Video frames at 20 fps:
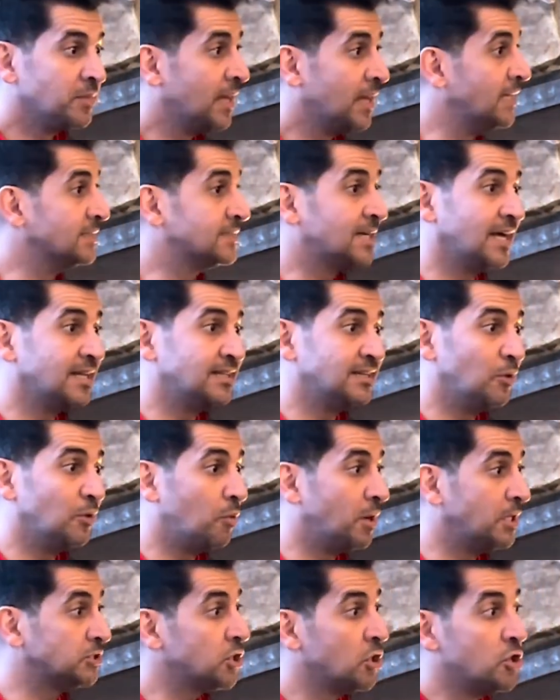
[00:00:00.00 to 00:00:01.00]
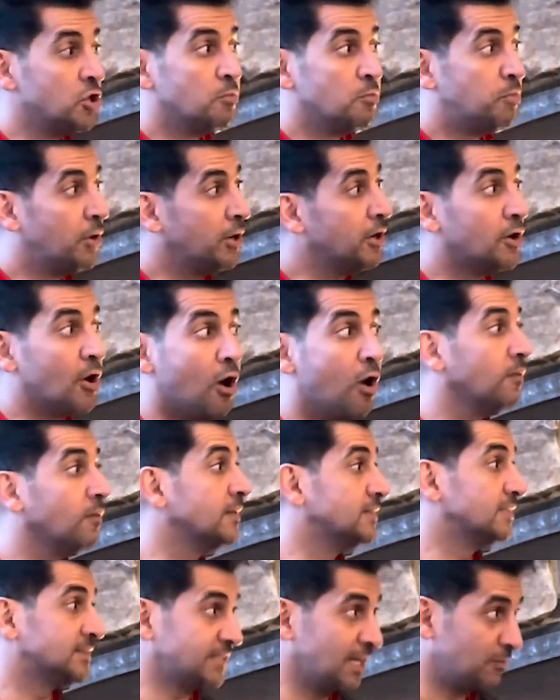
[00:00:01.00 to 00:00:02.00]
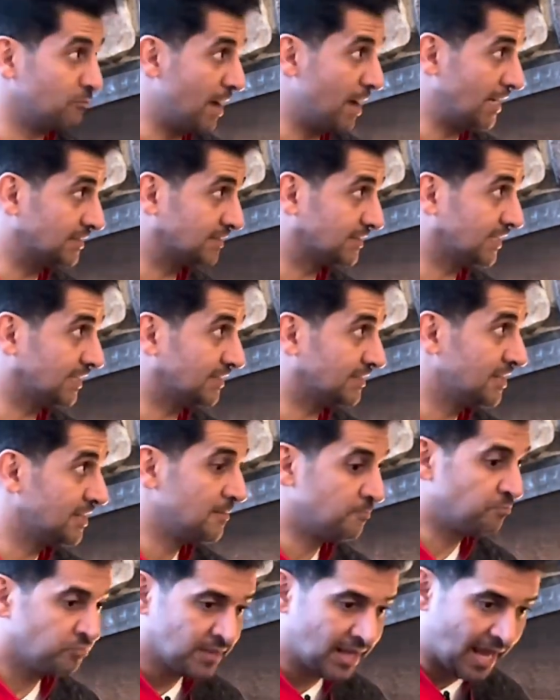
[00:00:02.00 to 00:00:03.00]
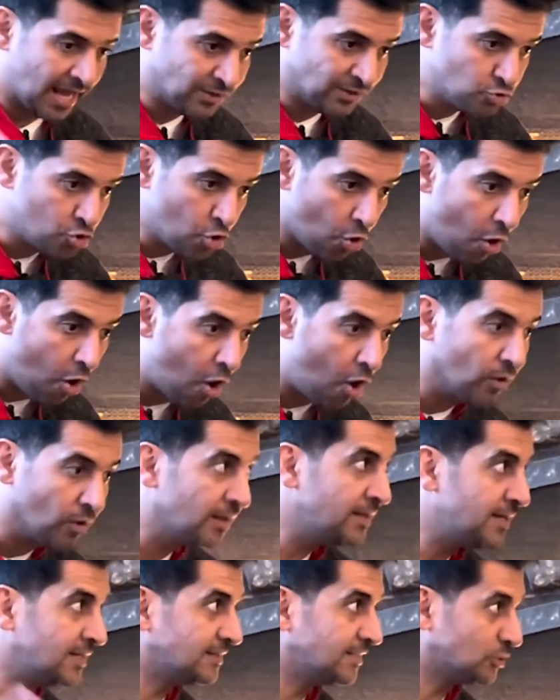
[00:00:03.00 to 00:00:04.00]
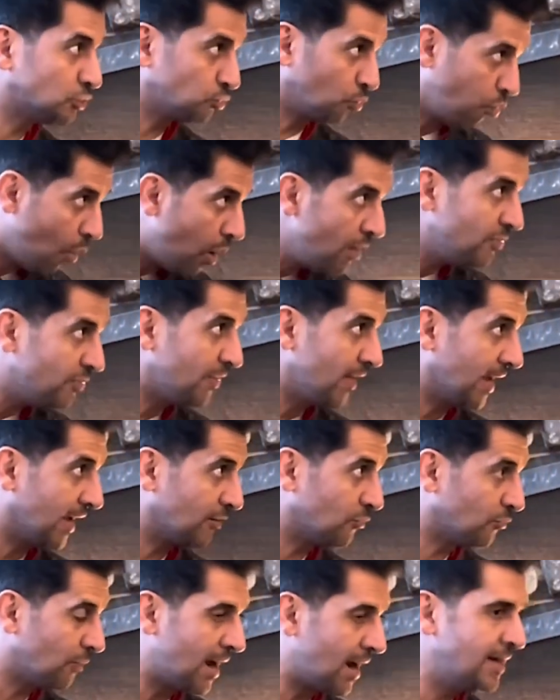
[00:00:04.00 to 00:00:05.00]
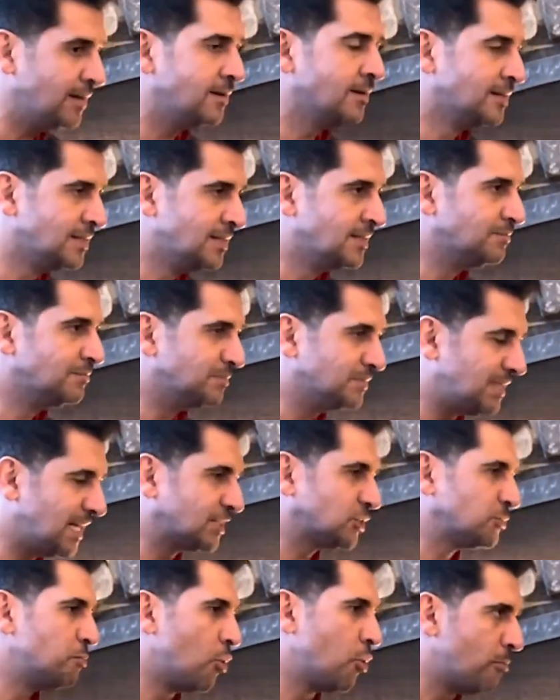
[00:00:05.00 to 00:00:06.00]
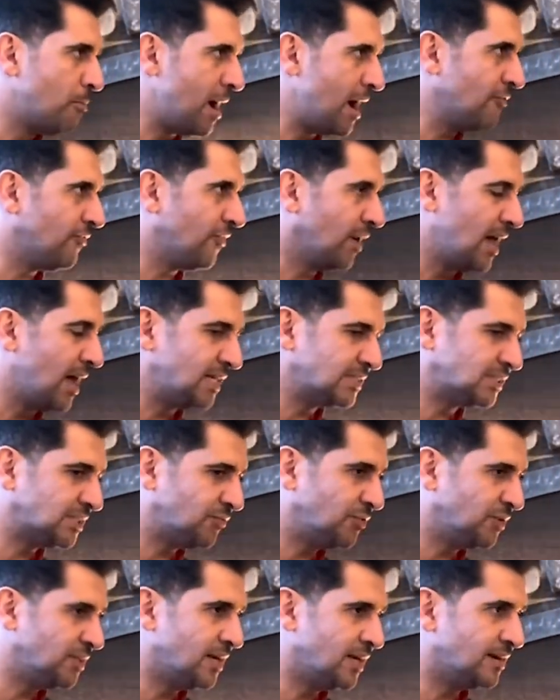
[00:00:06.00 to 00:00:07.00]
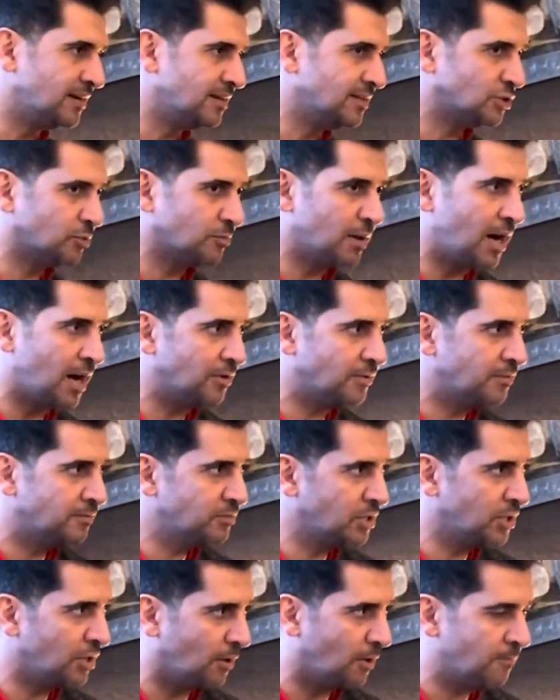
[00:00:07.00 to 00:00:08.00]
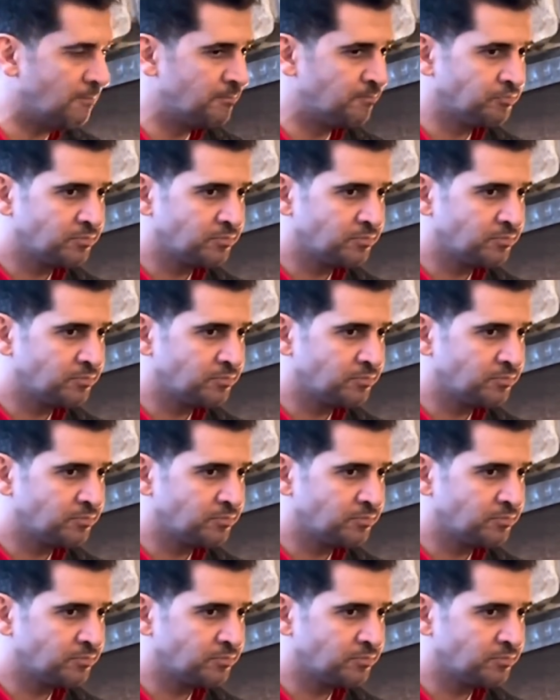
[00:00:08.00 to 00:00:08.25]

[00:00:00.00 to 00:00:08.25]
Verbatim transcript: His idea was put it all in the same basket and go all in this one thing, right? Yep. That's more my philosophy than it is about, you know,